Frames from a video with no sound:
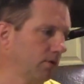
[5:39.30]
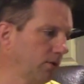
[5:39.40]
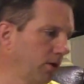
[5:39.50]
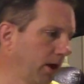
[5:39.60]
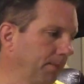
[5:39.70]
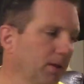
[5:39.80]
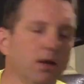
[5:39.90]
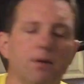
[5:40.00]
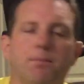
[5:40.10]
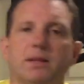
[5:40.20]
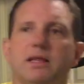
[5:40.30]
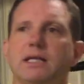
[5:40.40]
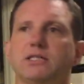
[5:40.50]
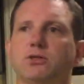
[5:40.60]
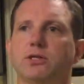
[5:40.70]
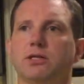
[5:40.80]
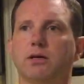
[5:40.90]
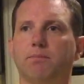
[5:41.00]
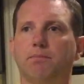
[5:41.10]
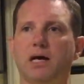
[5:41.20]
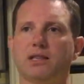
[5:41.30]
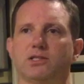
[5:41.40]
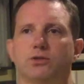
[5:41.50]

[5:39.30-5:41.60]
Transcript: All right, but meth is